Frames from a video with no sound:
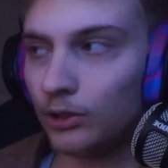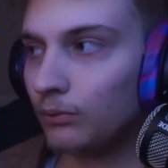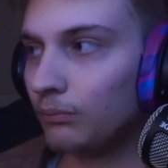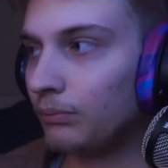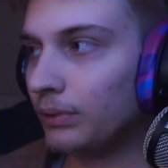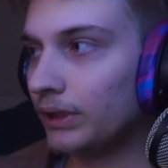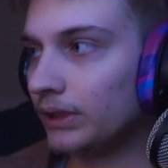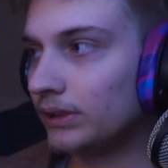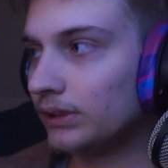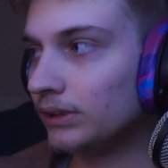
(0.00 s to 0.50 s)

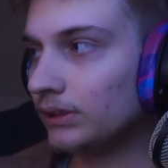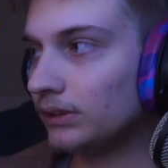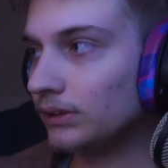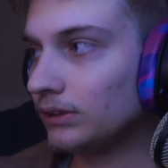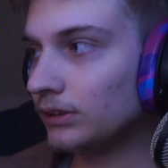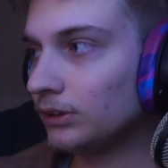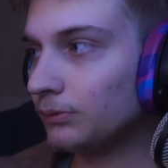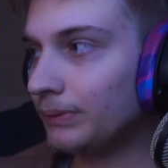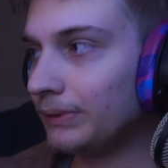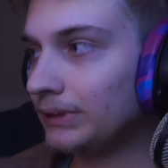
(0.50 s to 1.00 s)
but uh,
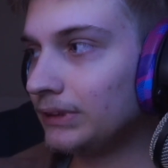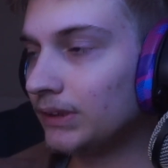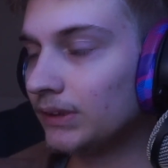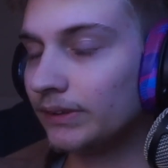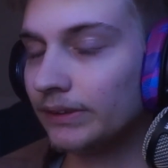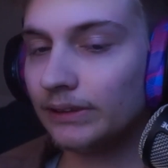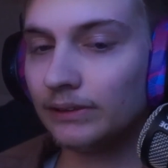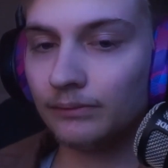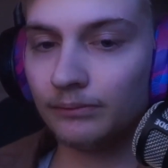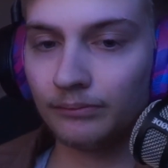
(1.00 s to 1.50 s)
so
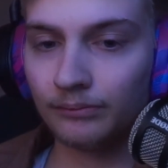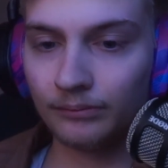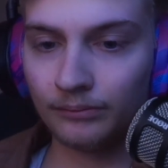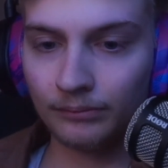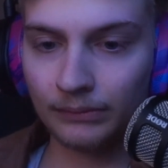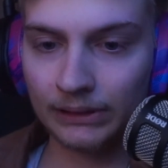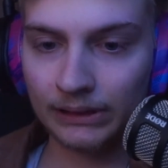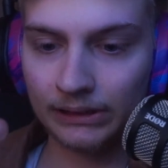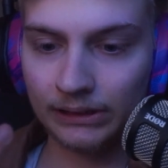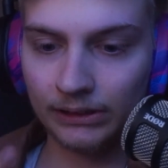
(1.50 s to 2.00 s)
basically,
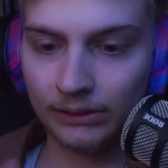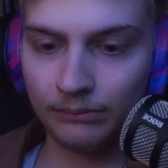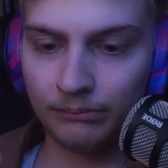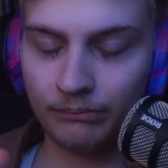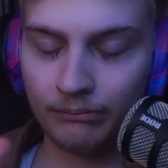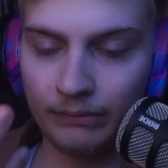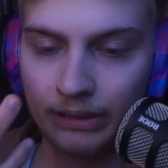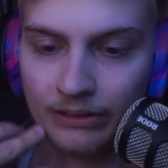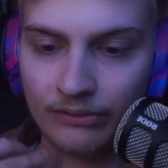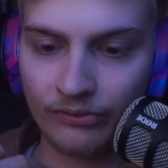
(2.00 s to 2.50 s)
my
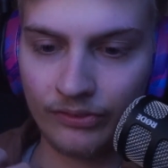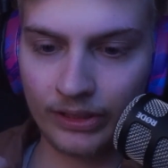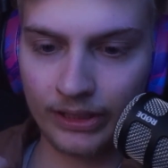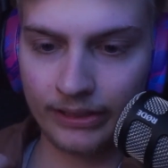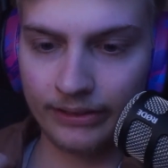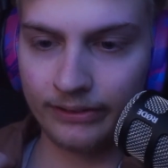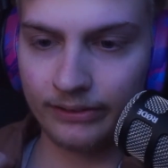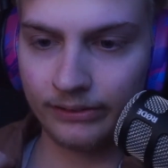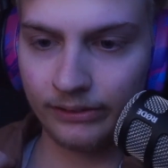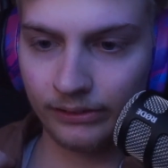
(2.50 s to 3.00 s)
um, my
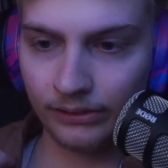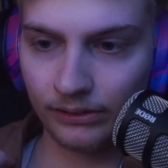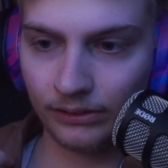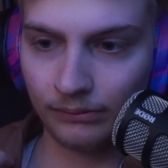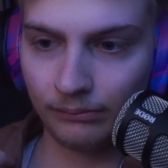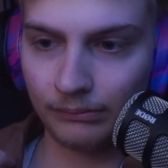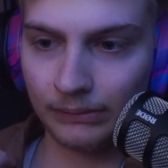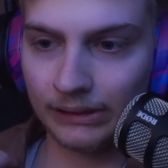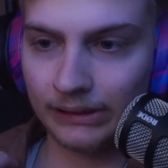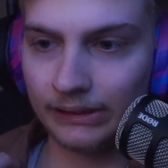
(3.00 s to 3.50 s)
father,
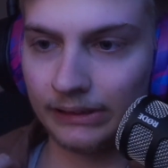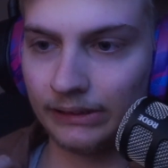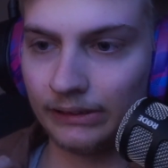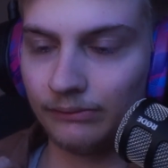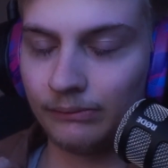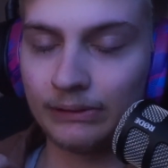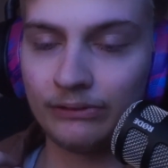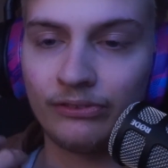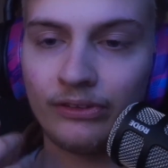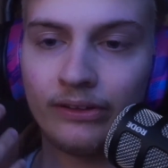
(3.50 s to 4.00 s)
my
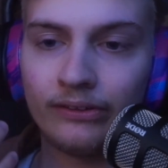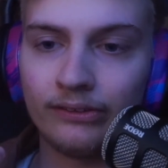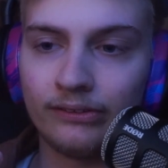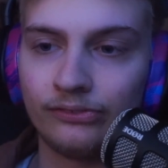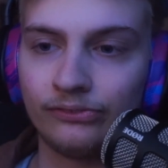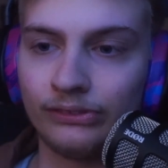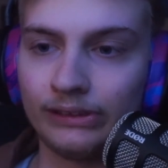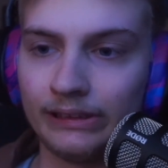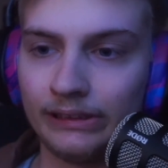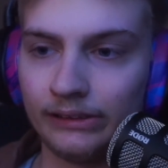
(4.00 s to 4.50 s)
my father
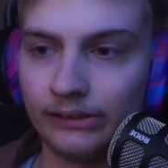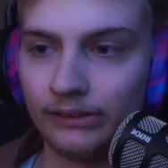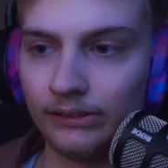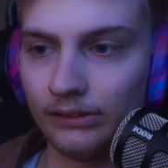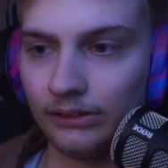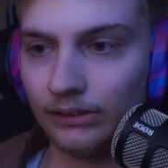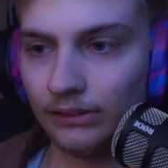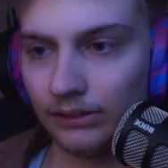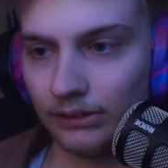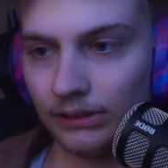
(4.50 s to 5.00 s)
figure,
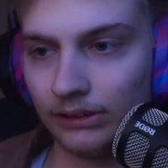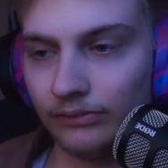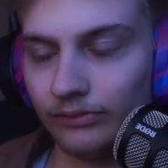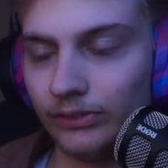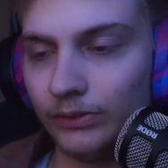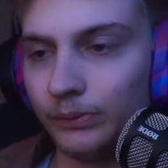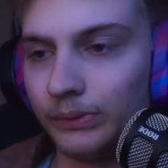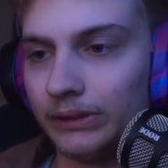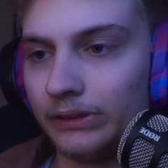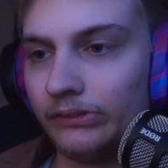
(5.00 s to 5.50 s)
if
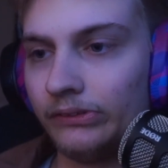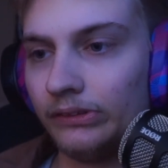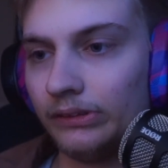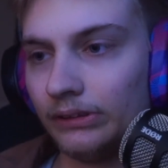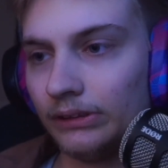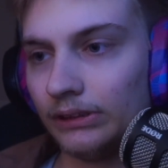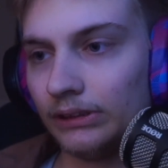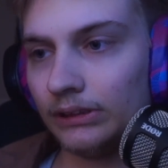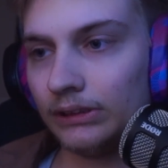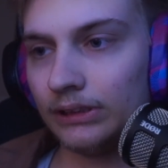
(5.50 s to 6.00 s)
you will,
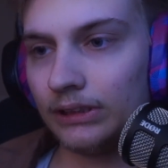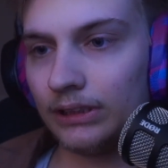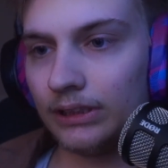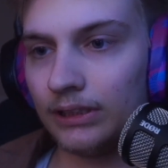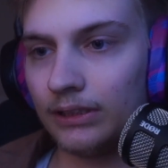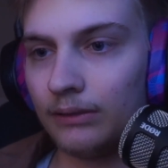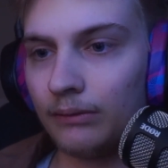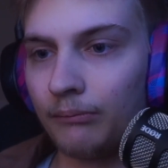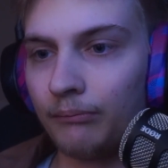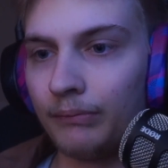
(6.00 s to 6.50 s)

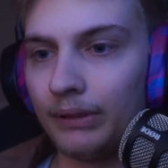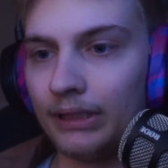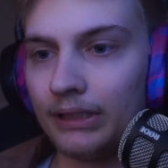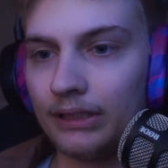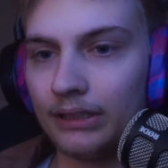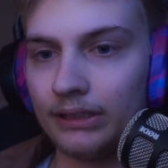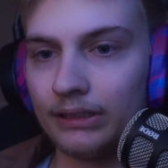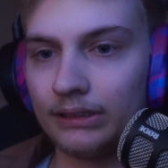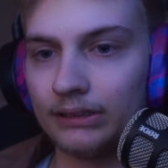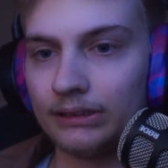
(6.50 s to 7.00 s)
um,
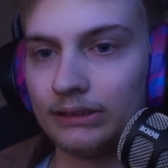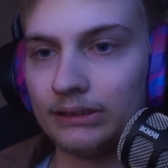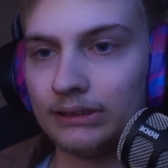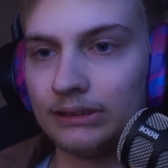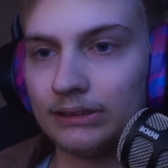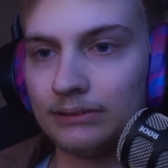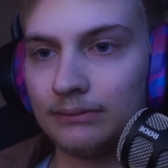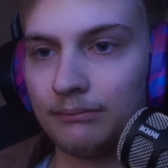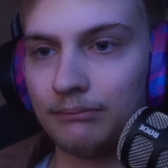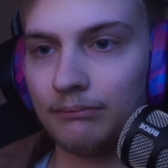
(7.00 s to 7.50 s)

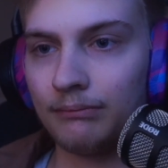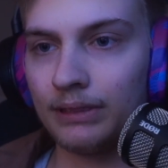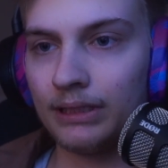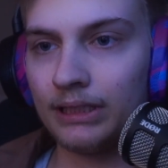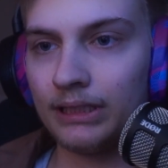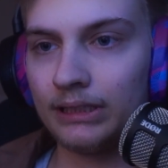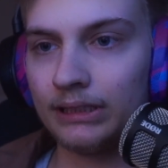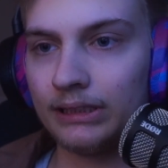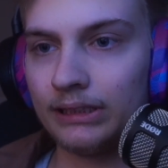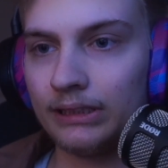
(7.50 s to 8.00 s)
because
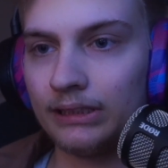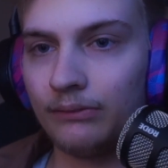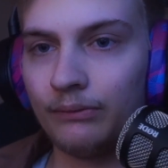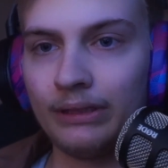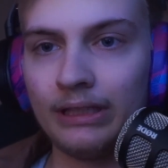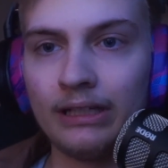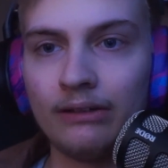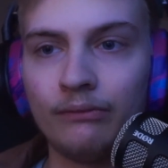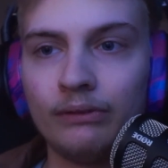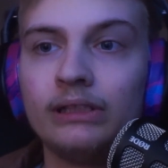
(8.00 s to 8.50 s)
my we
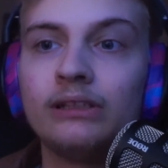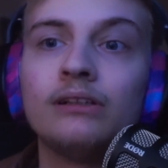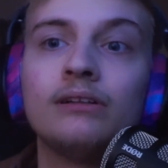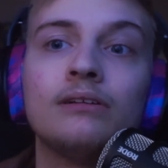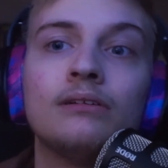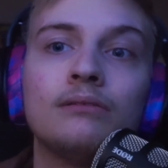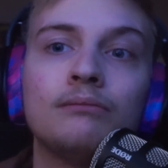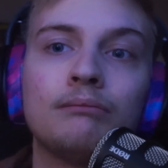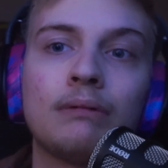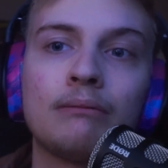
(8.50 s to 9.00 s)
got we
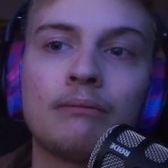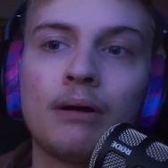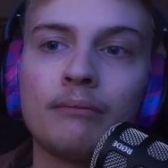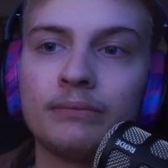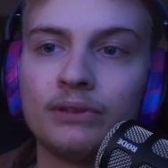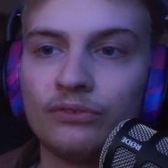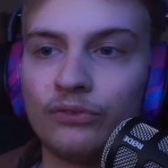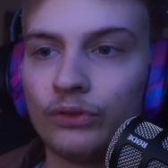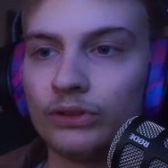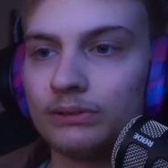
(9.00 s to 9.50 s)
my mom
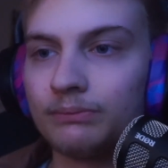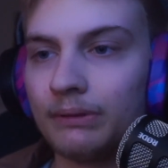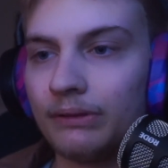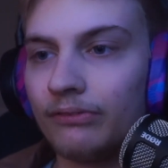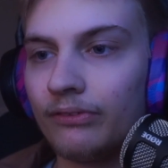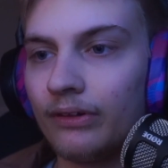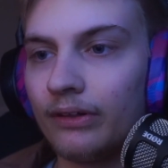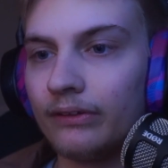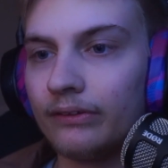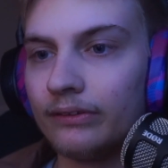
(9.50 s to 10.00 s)
divorced my
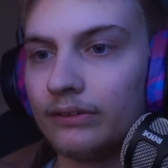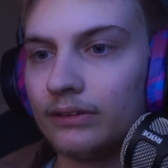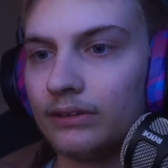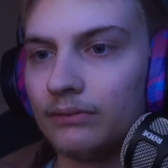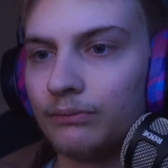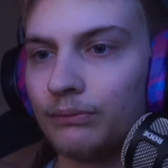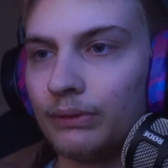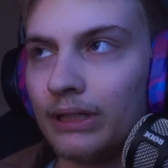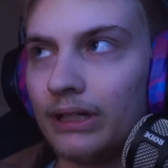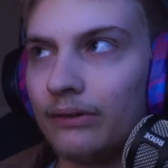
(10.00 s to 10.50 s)
father
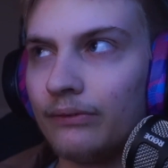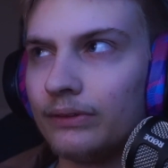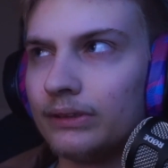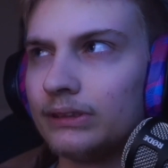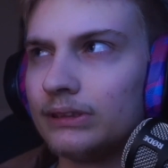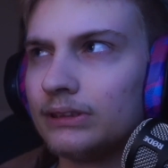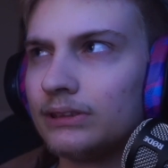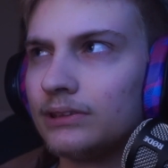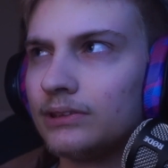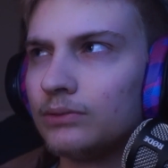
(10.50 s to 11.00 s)
when I
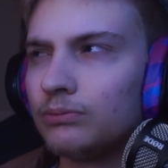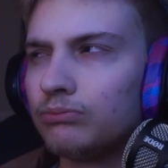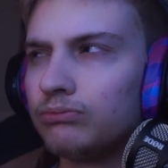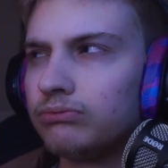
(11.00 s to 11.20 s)
was